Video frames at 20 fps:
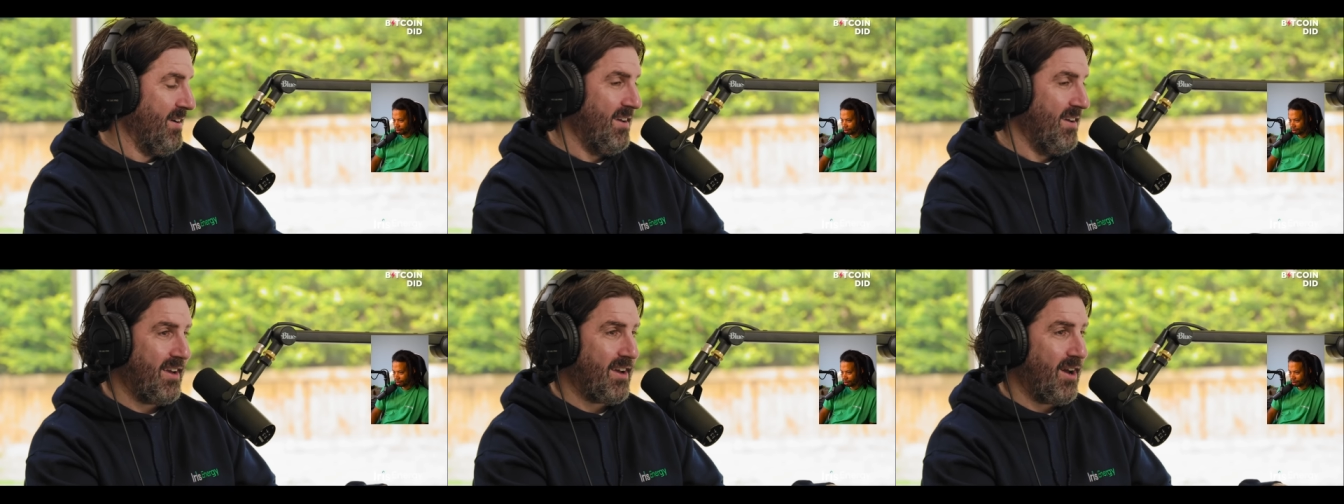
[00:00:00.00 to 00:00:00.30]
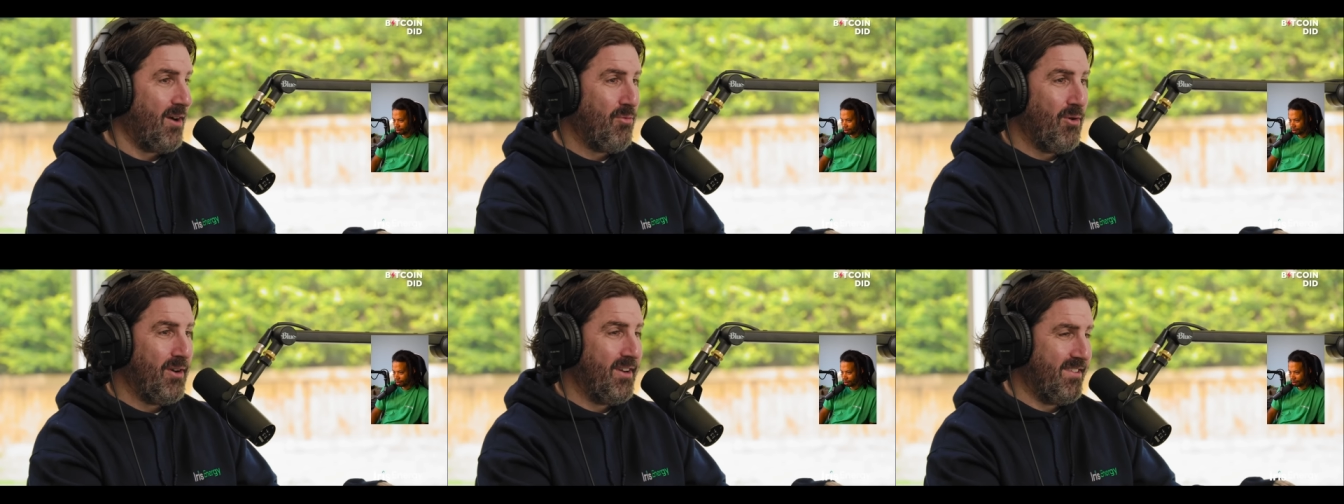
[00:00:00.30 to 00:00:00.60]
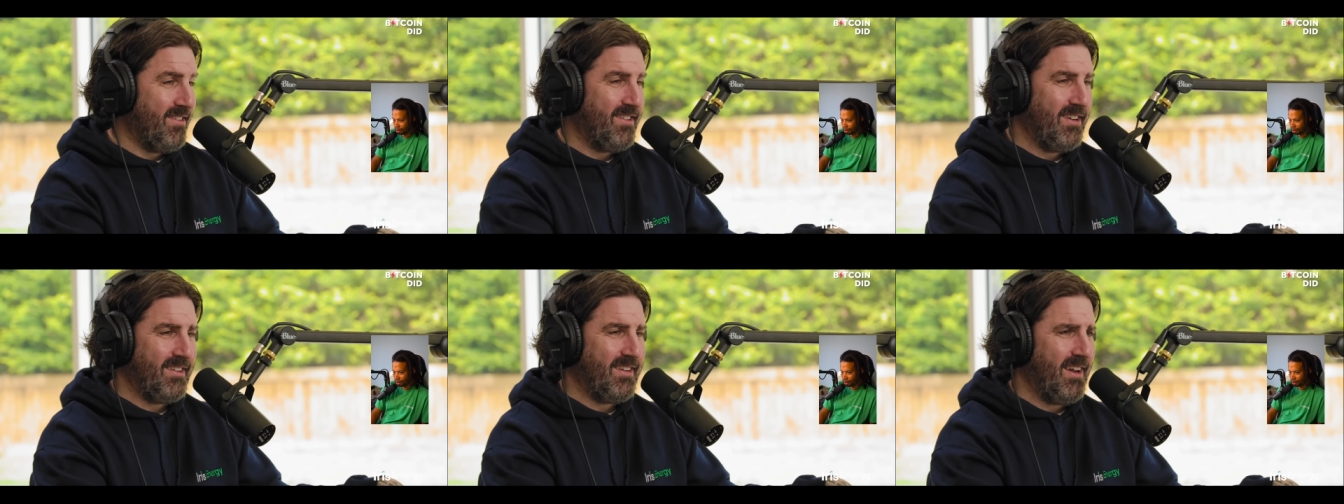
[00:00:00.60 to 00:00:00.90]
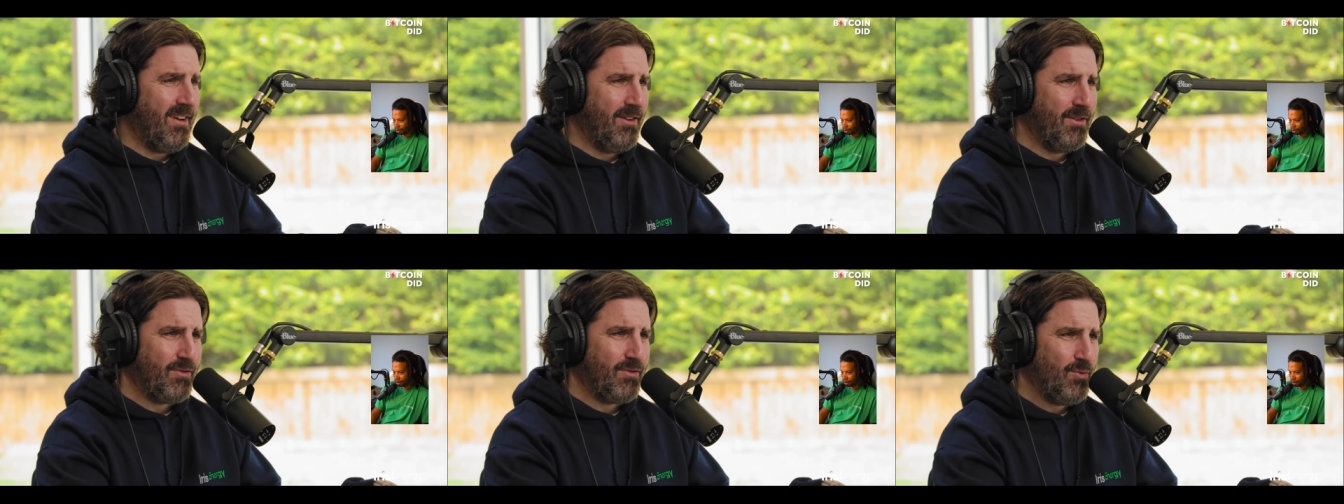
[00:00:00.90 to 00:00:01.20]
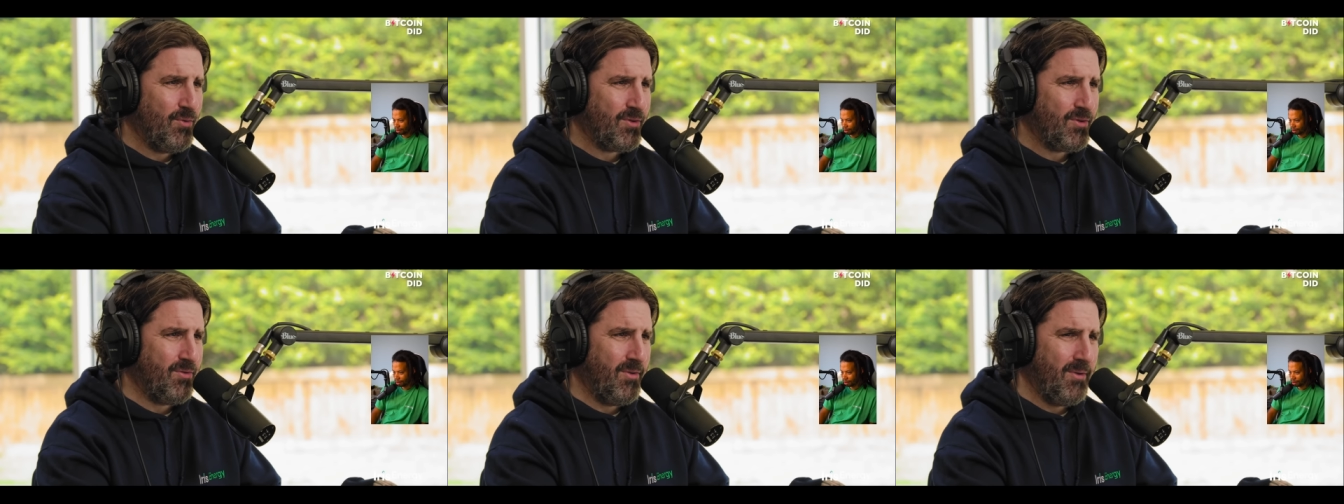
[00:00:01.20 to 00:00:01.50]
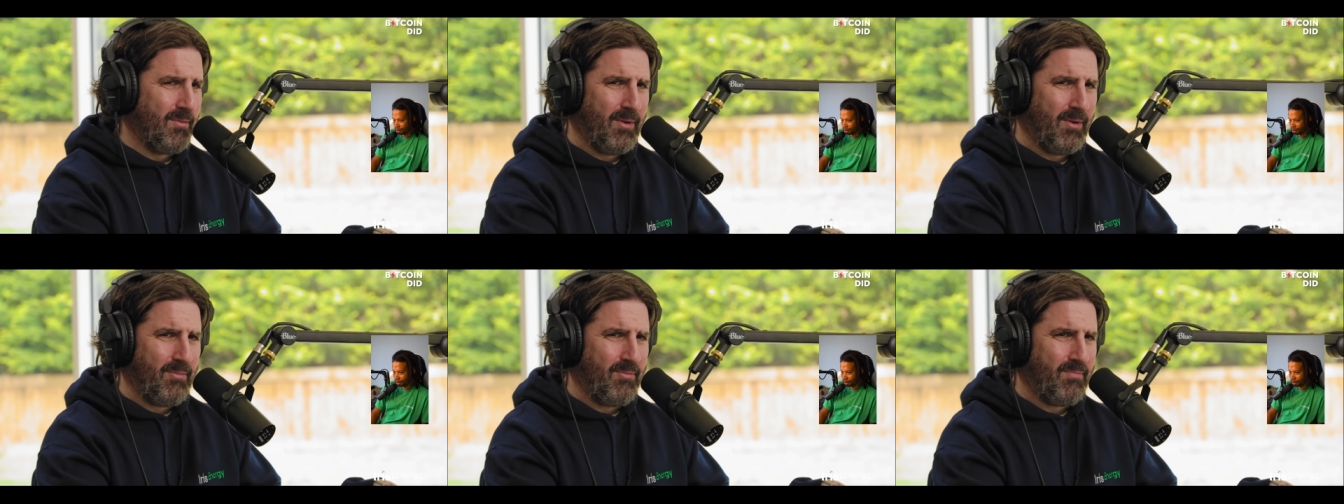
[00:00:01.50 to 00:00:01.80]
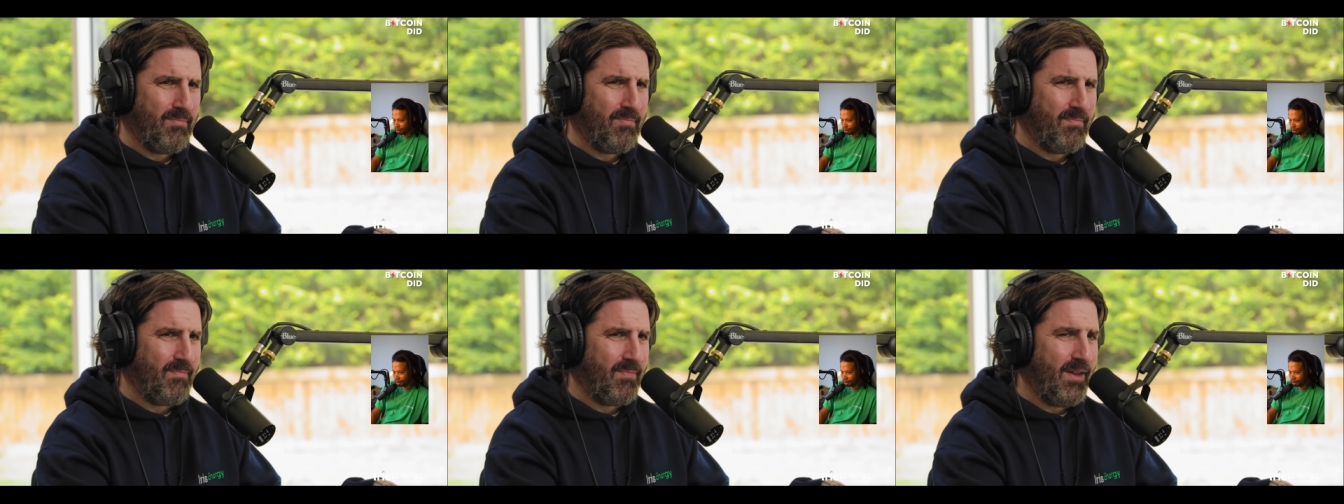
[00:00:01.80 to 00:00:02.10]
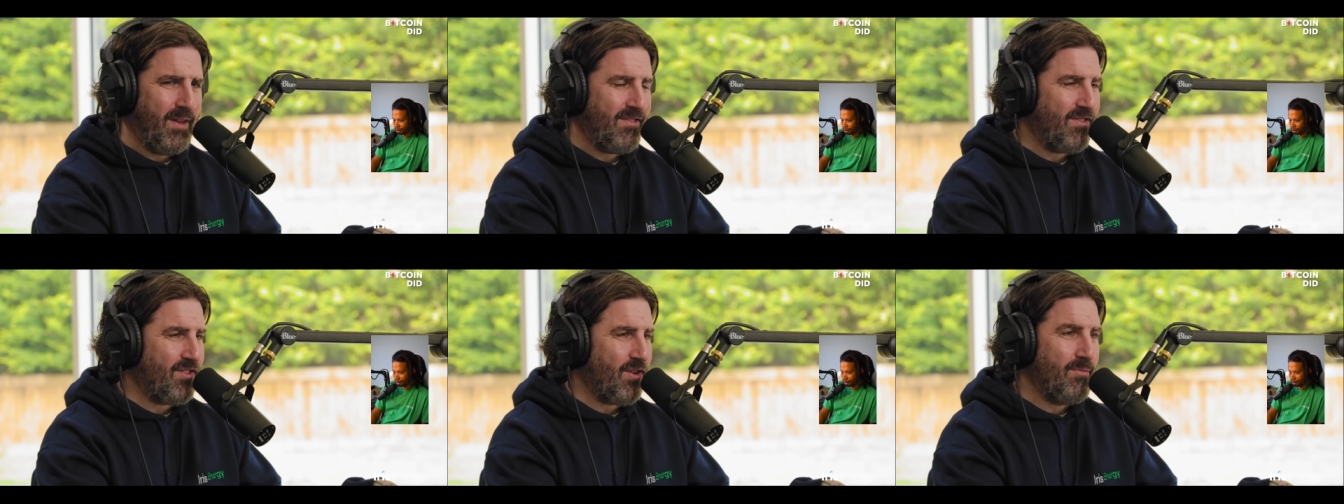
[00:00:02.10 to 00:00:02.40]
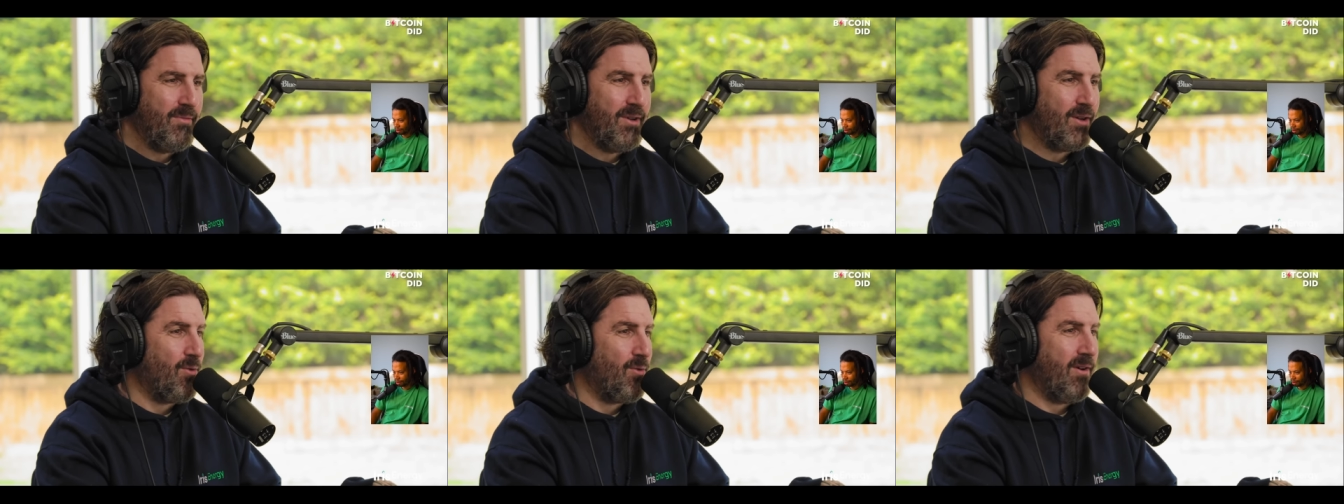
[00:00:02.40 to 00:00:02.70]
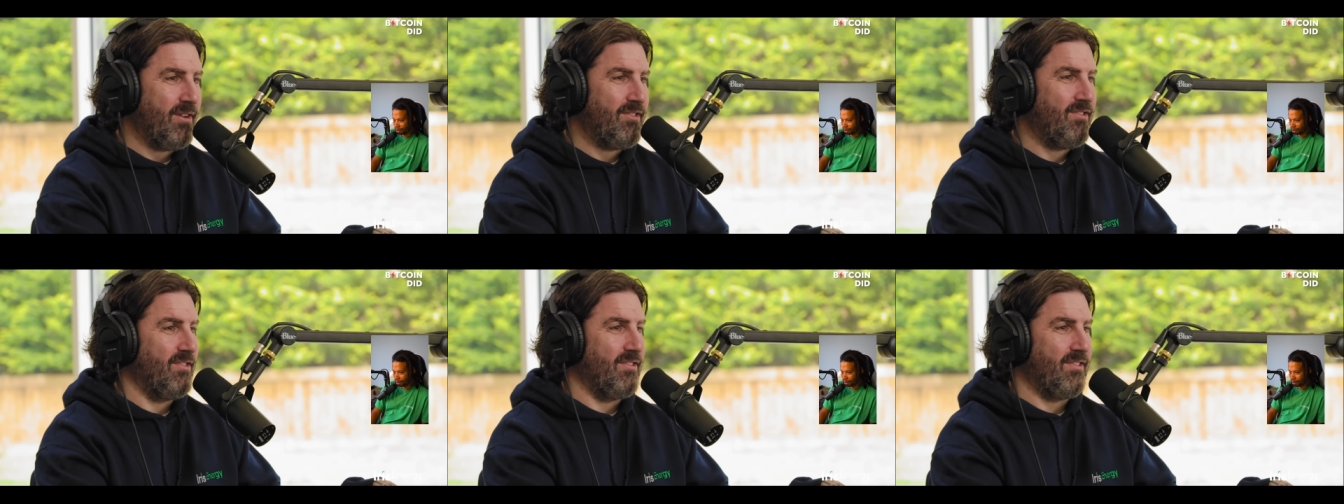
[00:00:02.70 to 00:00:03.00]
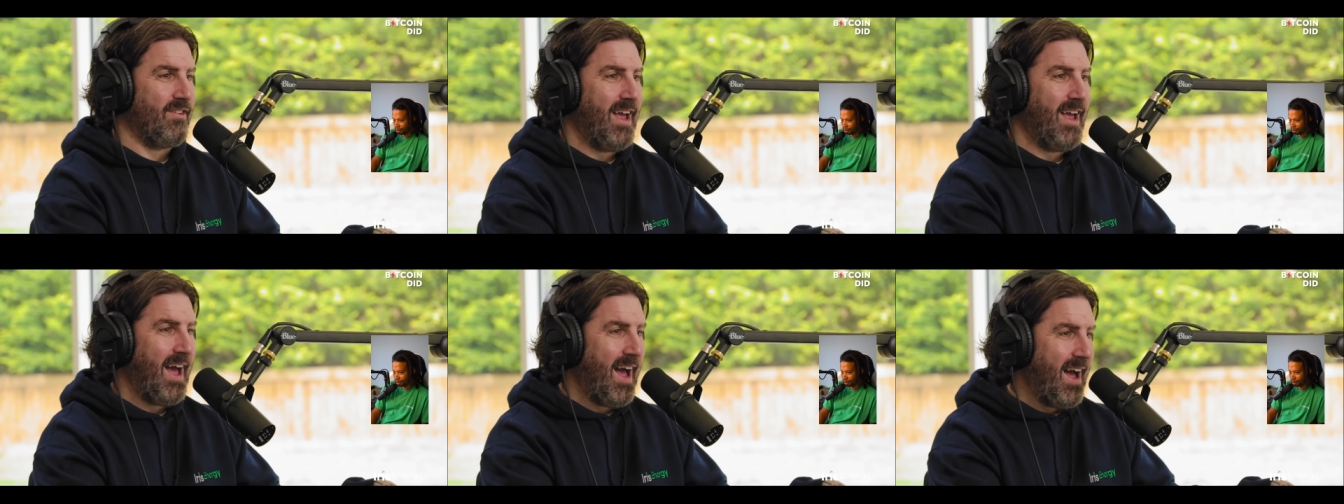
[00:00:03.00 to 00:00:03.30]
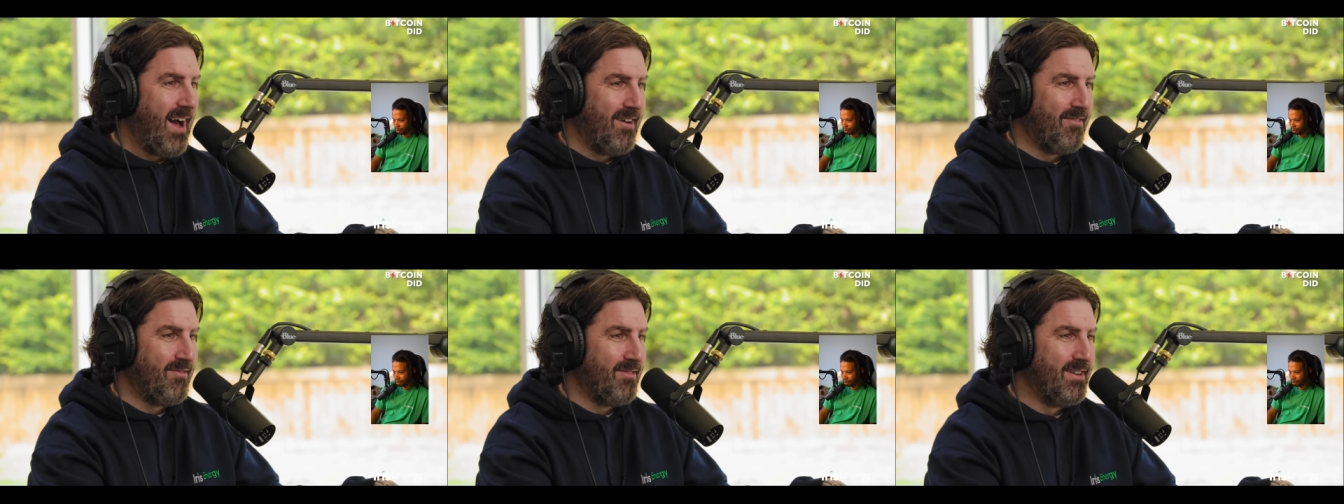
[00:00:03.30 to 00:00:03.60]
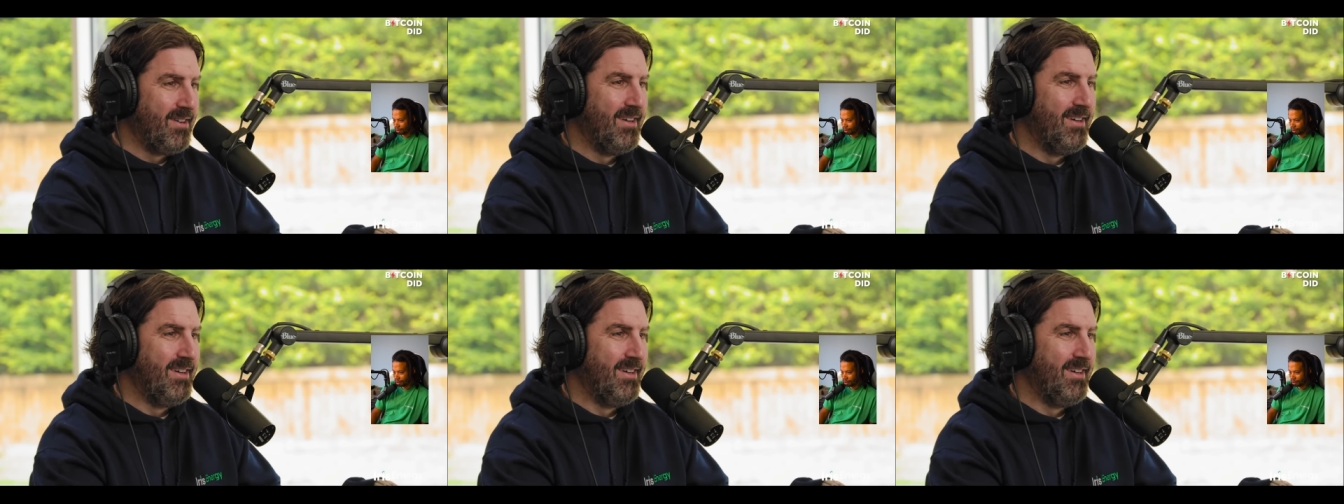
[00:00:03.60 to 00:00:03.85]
Like, I want to sit down and talk to him. There's so many questions I have.